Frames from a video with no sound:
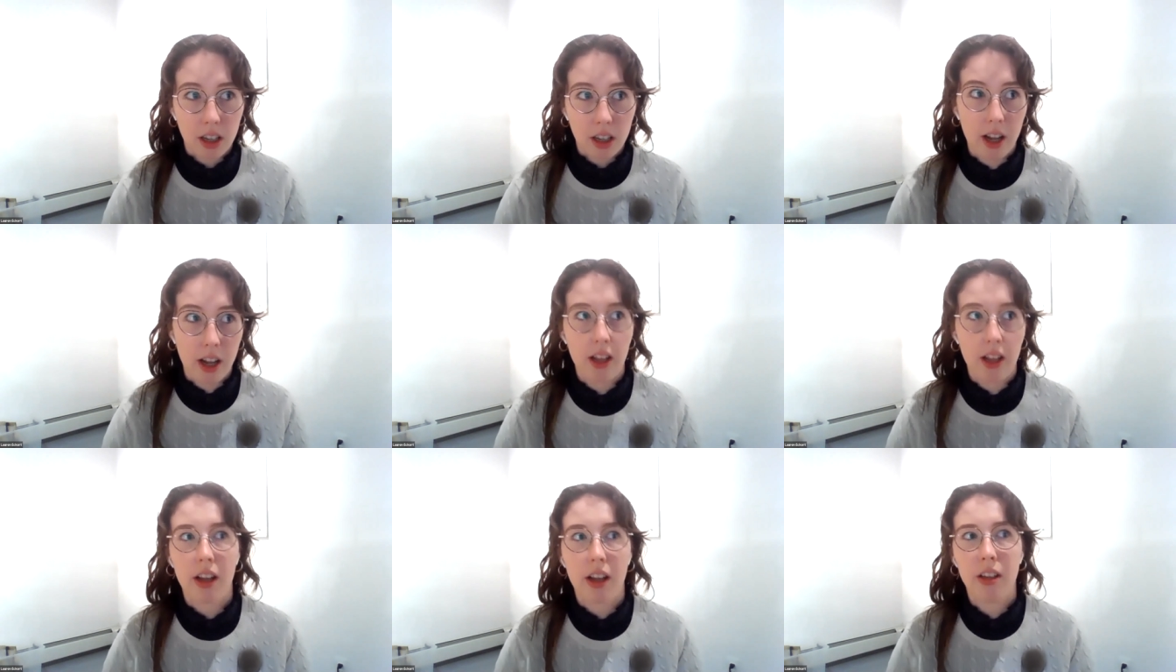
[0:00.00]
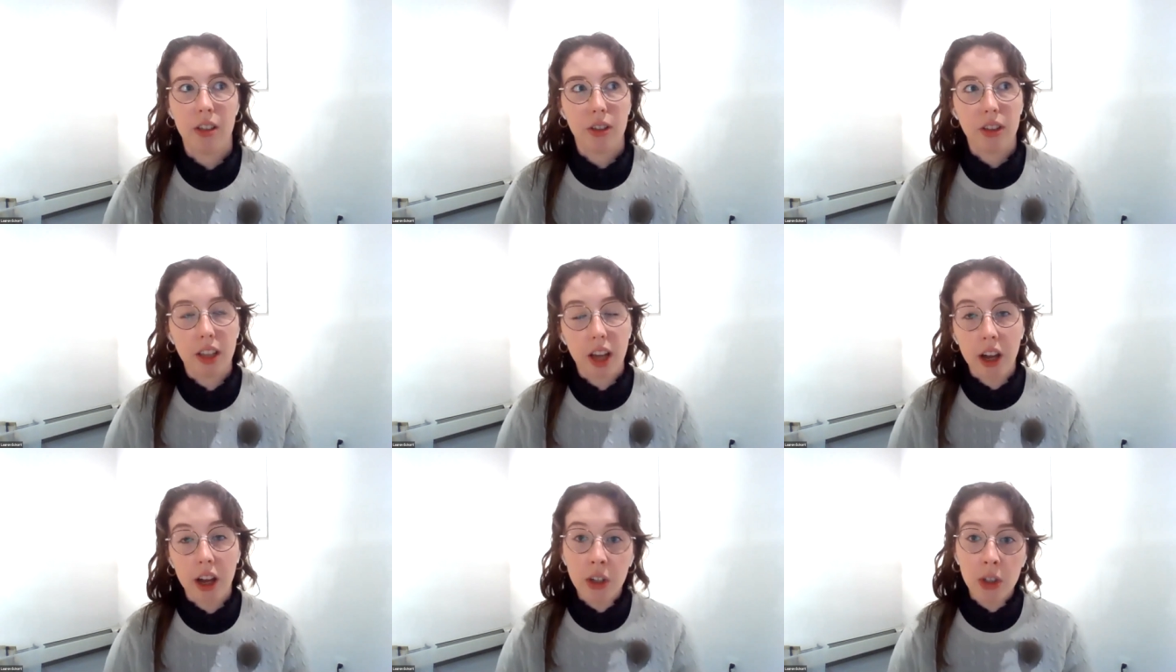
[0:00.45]
I, I don't
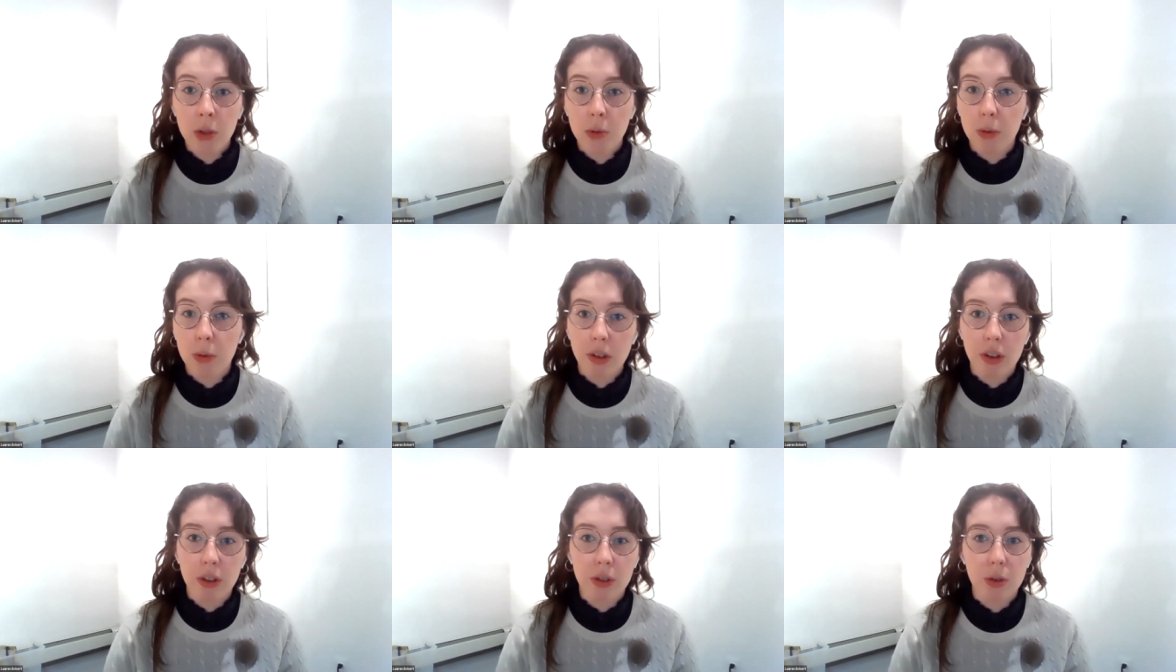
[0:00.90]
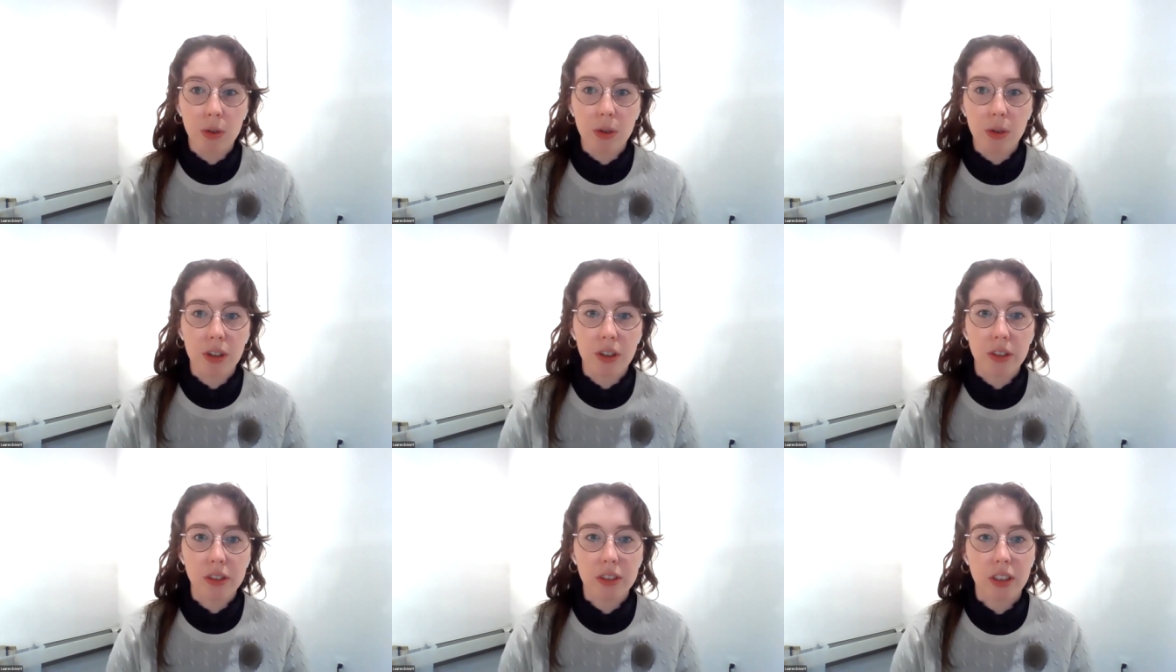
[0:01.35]
know, the underworld
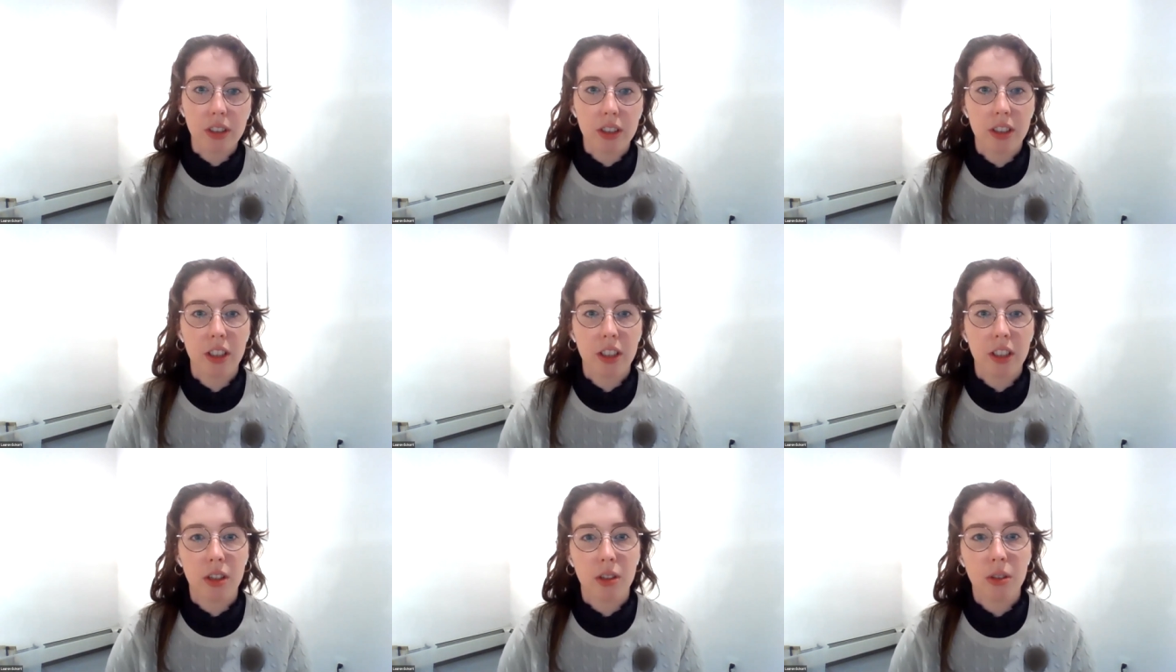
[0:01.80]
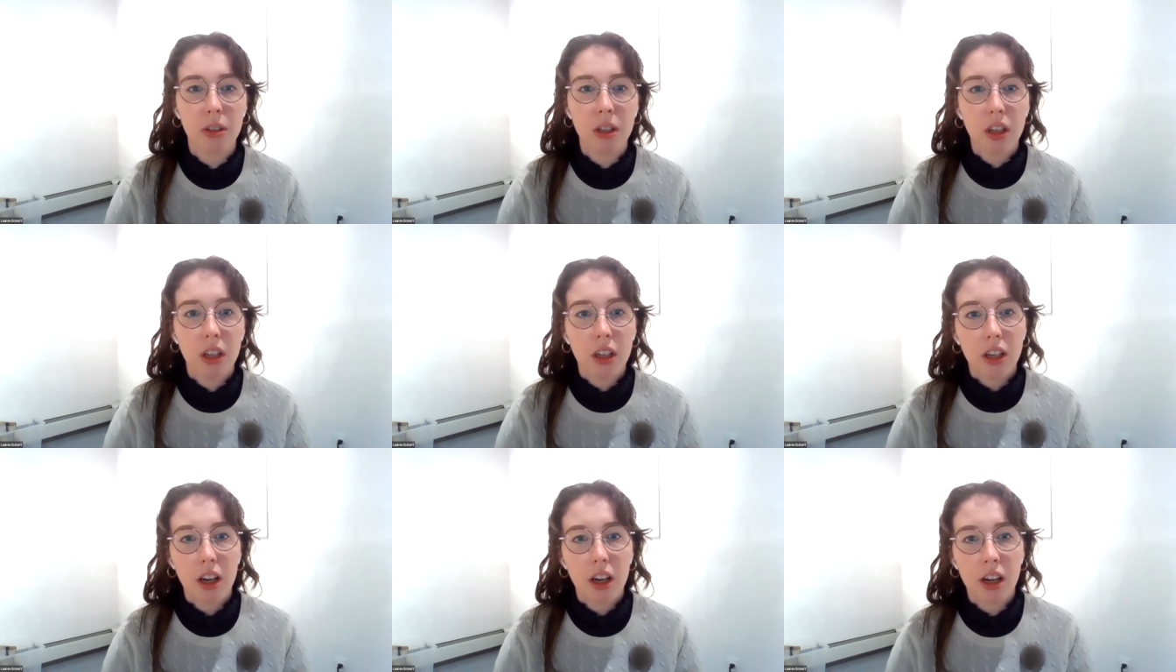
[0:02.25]
or, you know,
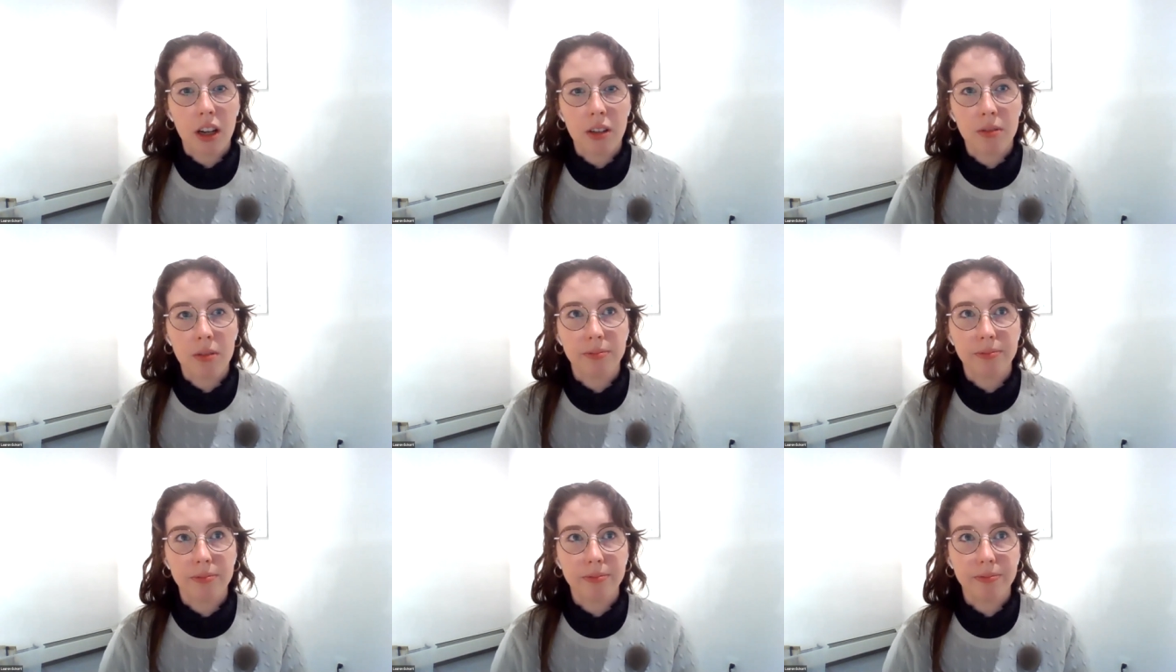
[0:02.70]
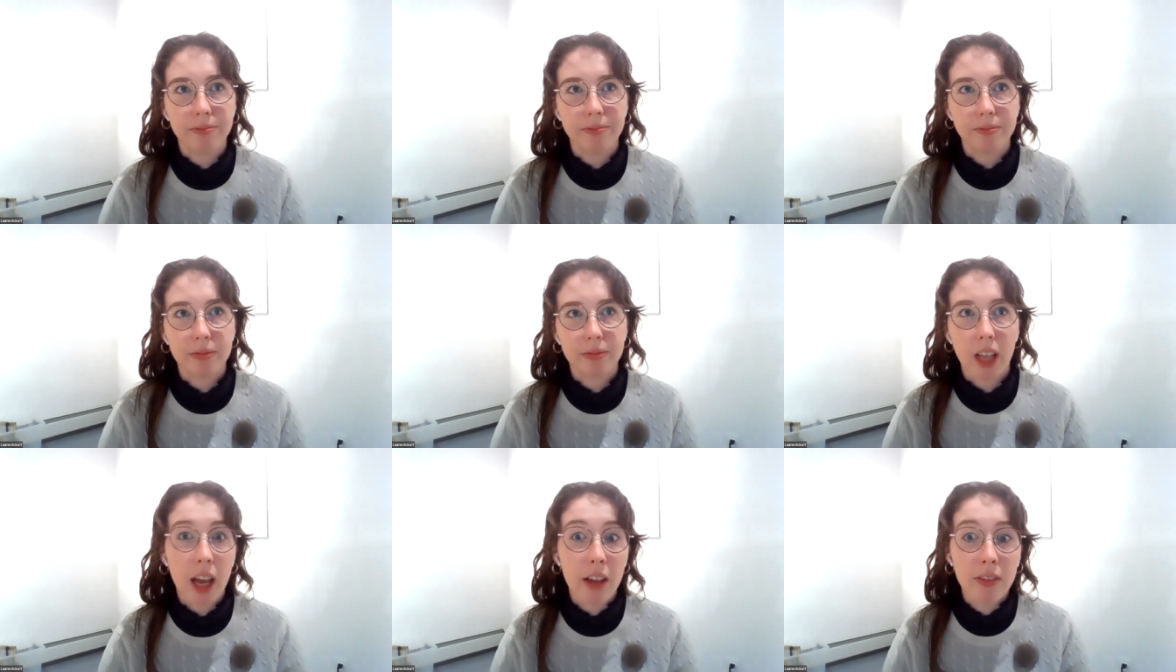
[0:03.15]
um,
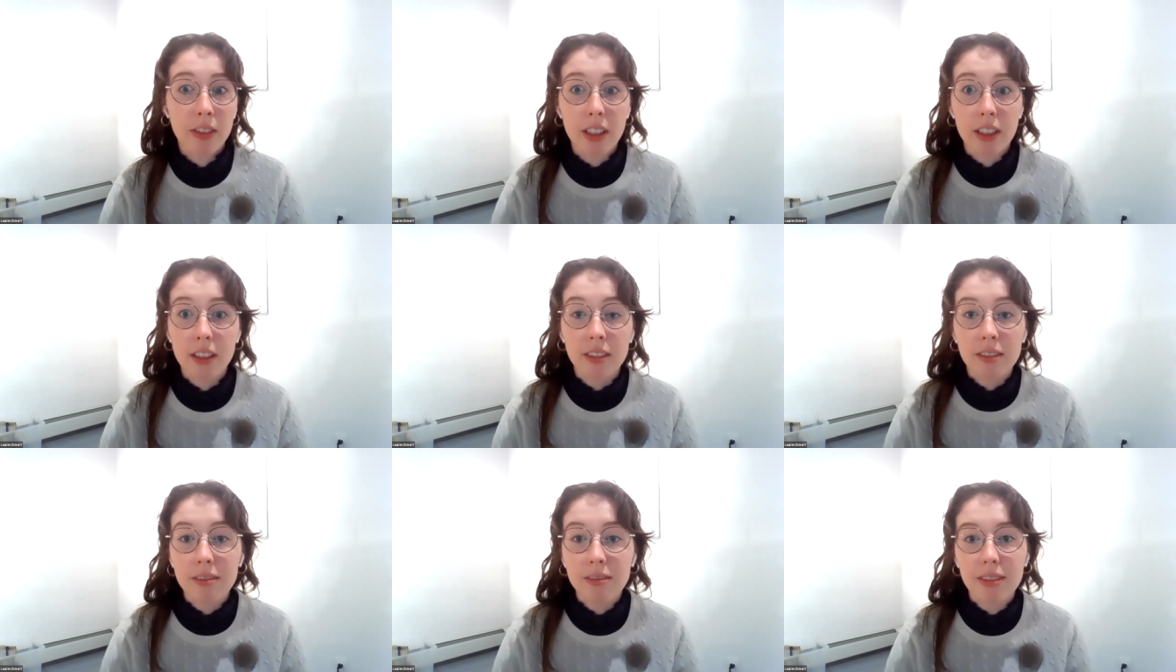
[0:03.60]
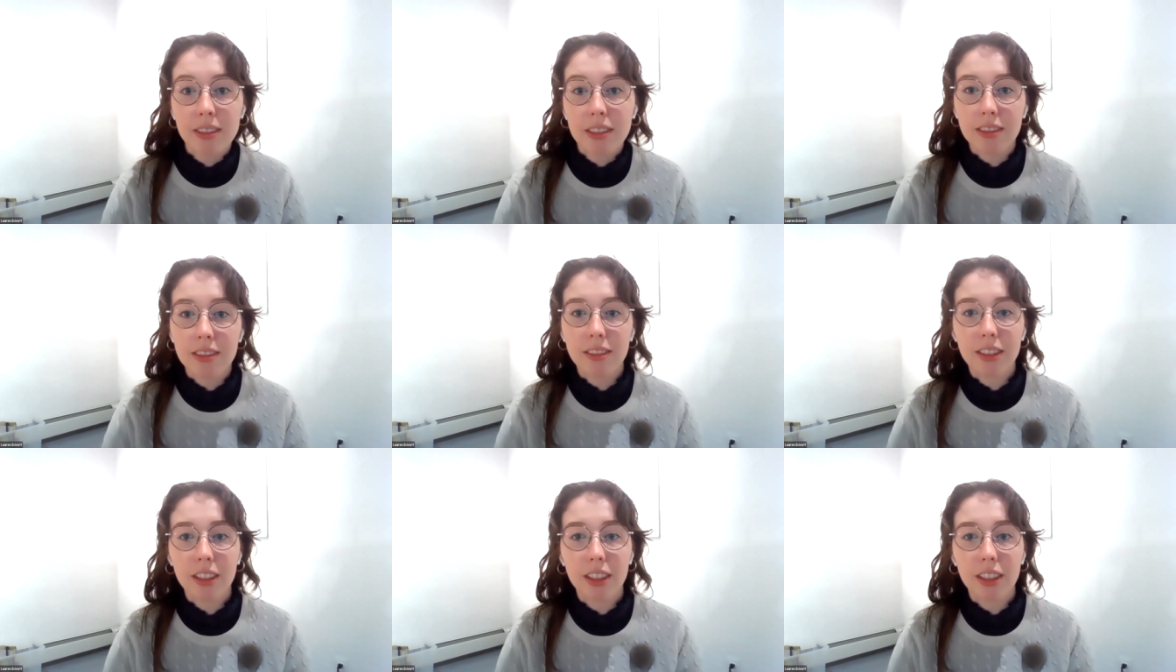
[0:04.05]
heaven,
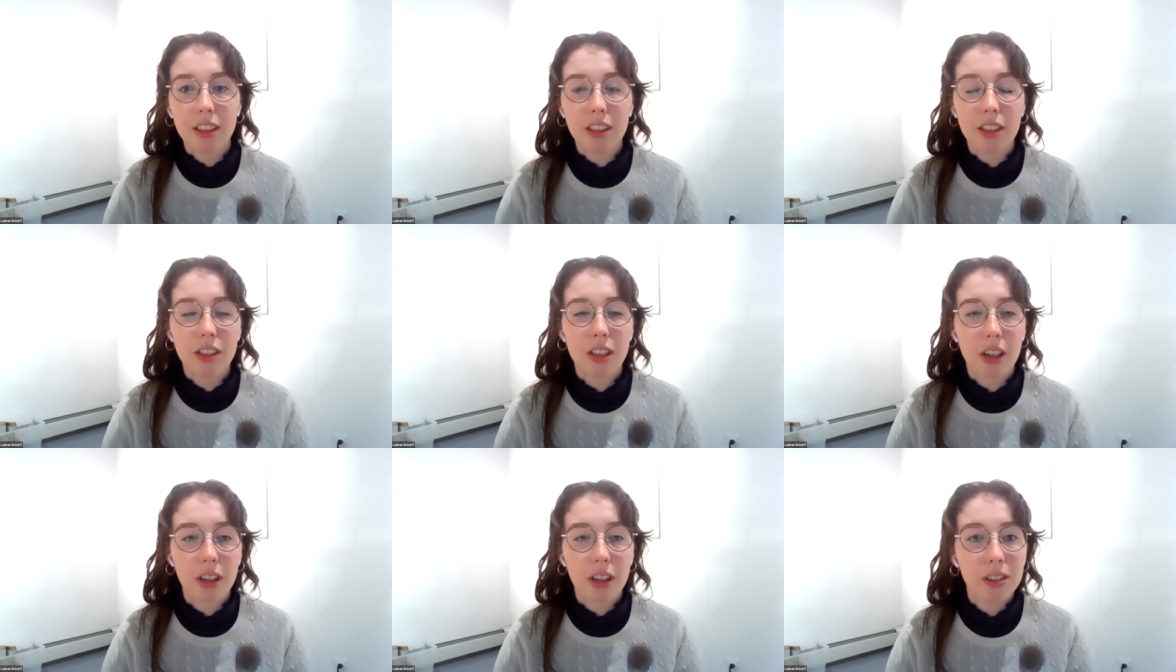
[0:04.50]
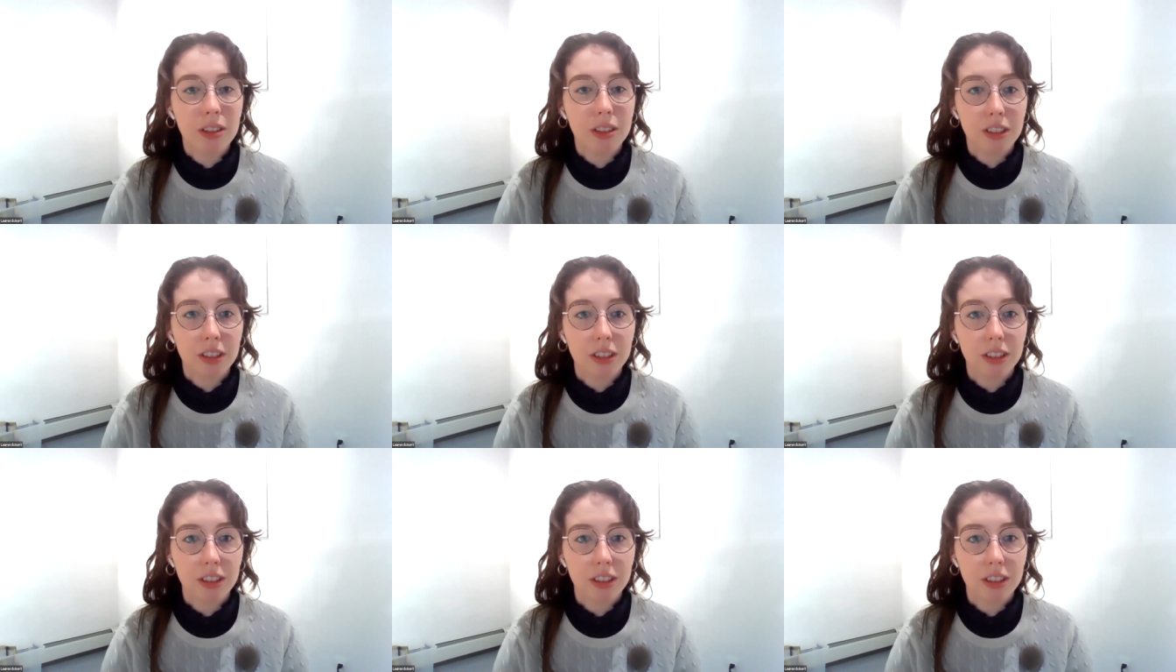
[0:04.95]
so.